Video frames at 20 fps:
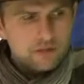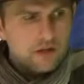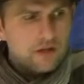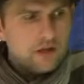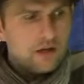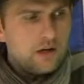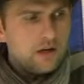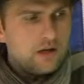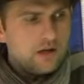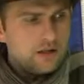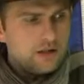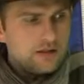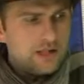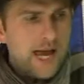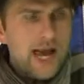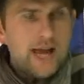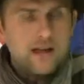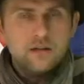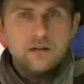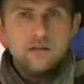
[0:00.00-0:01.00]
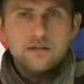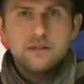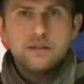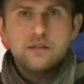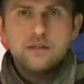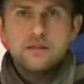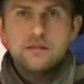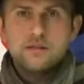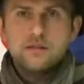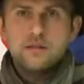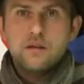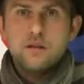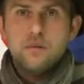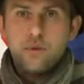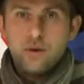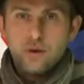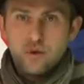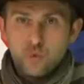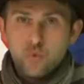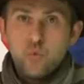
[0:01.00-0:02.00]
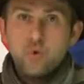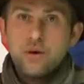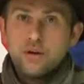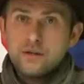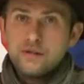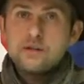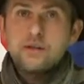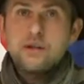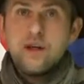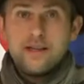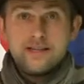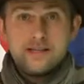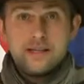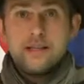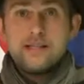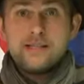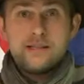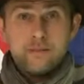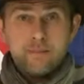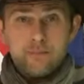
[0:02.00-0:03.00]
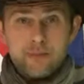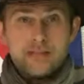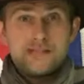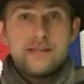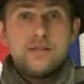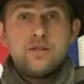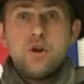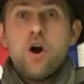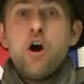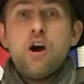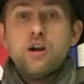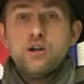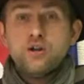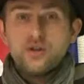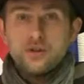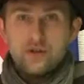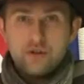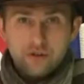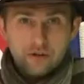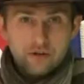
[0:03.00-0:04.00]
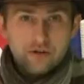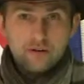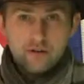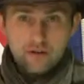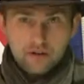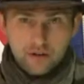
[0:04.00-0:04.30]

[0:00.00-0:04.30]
tackled is when you work together as a doctor.